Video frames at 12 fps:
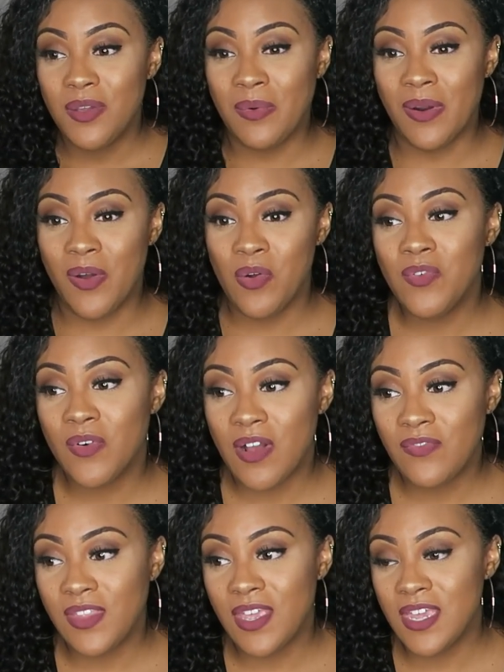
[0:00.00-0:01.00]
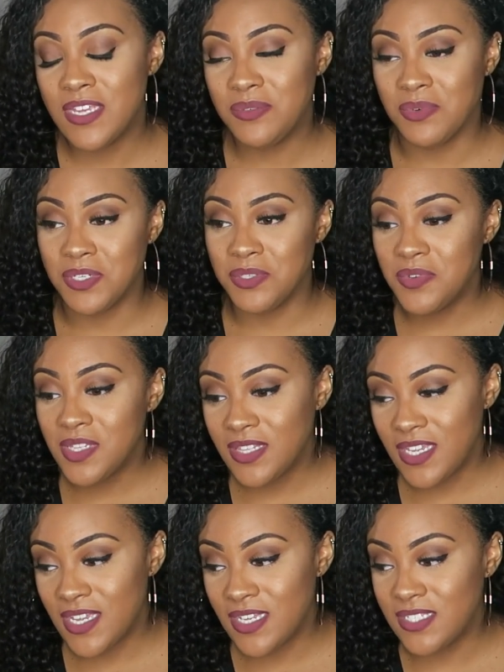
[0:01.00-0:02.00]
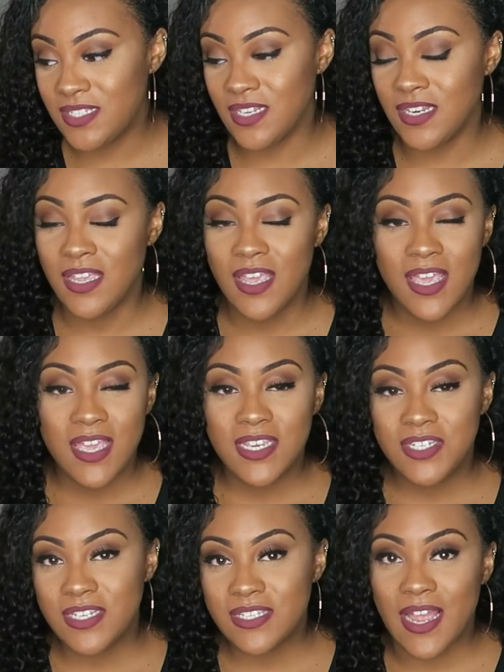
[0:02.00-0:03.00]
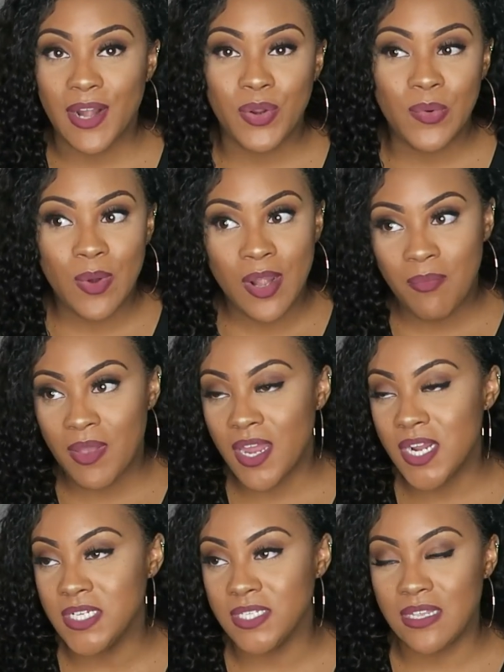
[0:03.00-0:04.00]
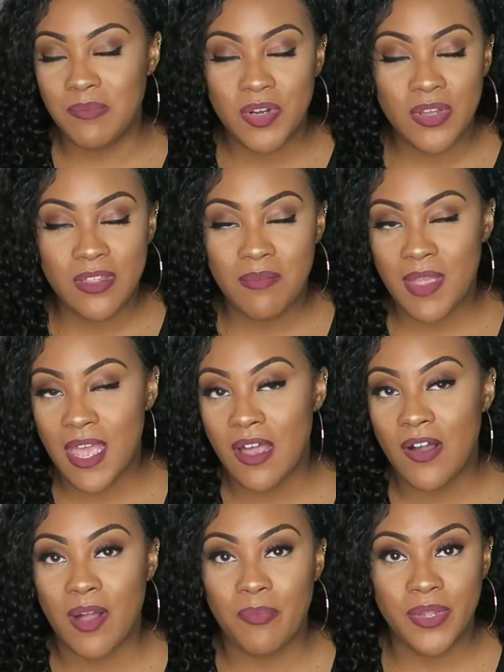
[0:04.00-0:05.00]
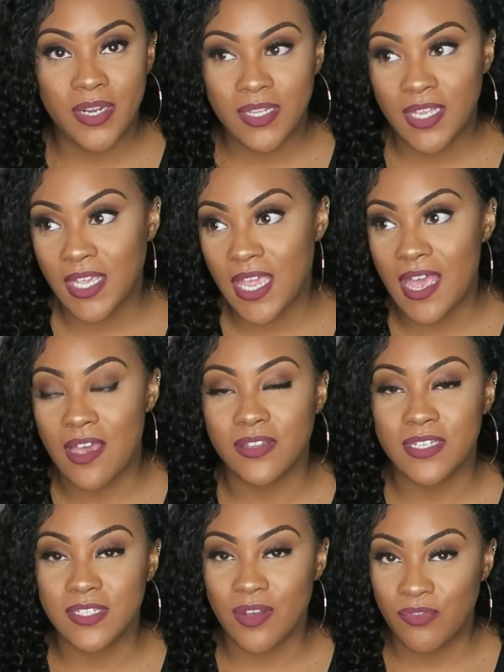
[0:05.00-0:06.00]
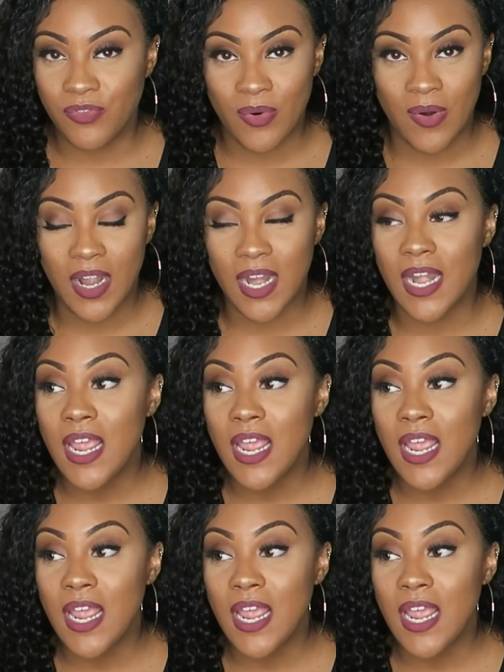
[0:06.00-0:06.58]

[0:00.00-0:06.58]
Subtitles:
we're over on this, we're doing this, and he's just like, don't worry about it, just let me know the amount, I'll put it in the account, let's go for it.